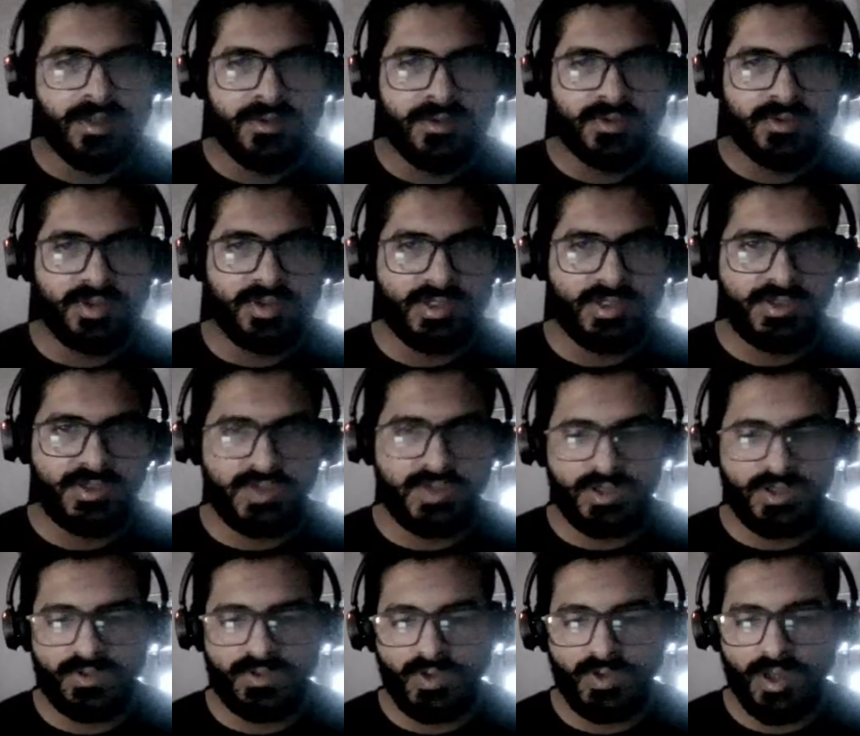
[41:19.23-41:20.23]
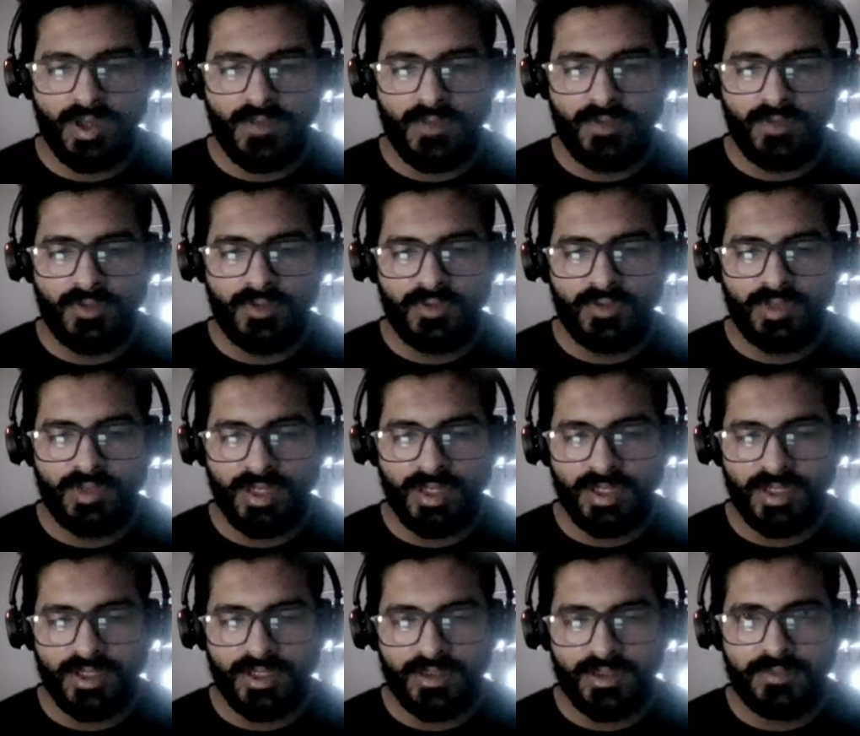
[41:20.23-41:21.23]
So in this case, you have to use the
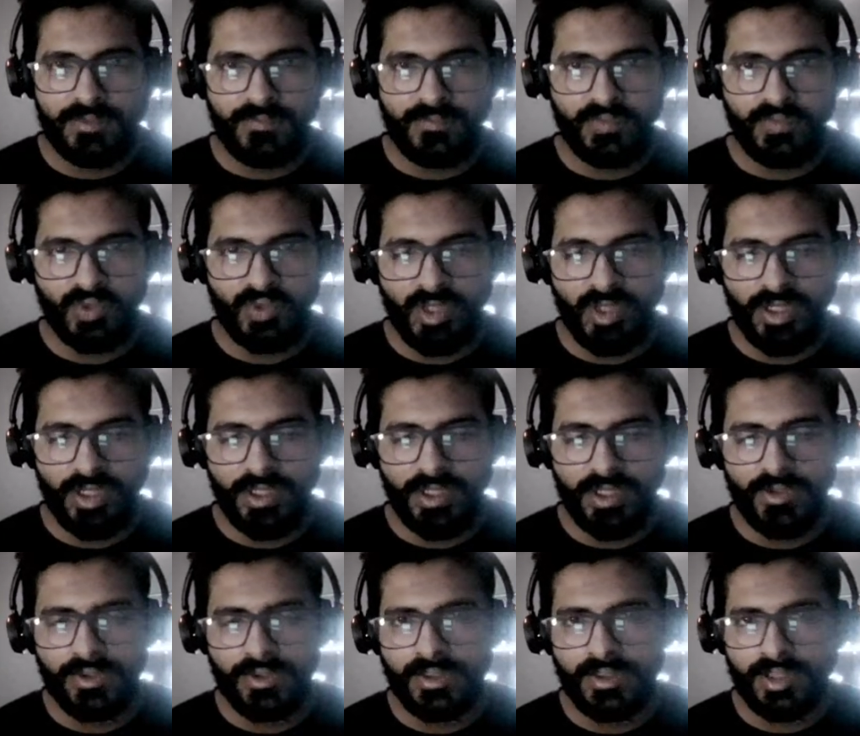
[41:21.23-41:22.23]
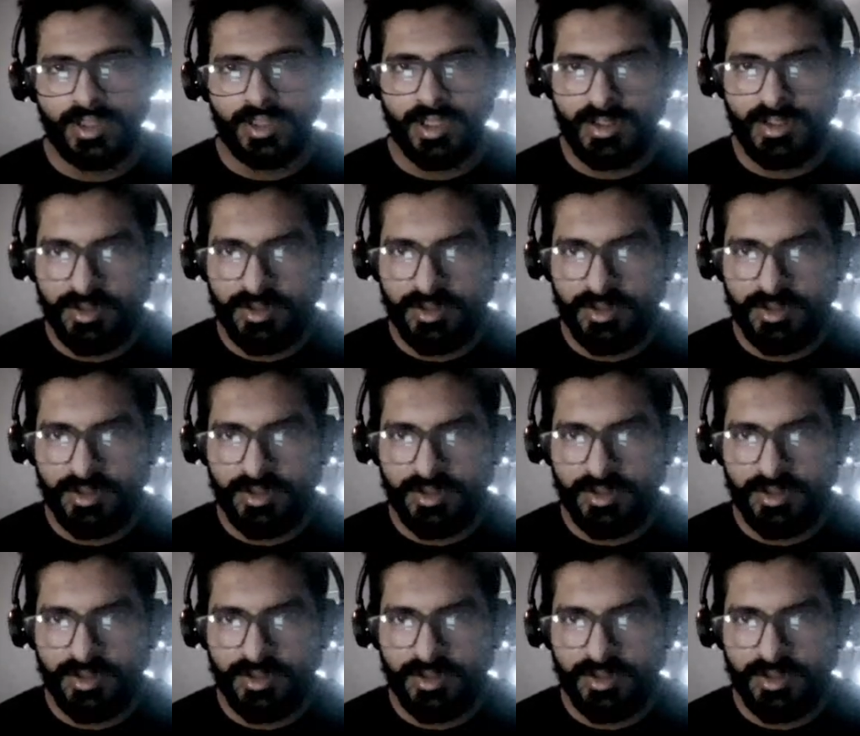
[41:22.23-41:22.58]
getter. So li.get,